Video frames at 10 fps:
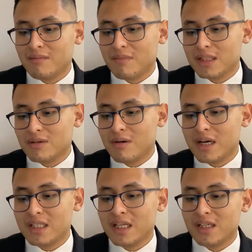
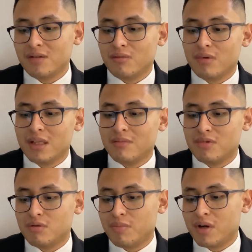vascularization with
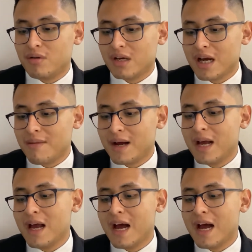superior cava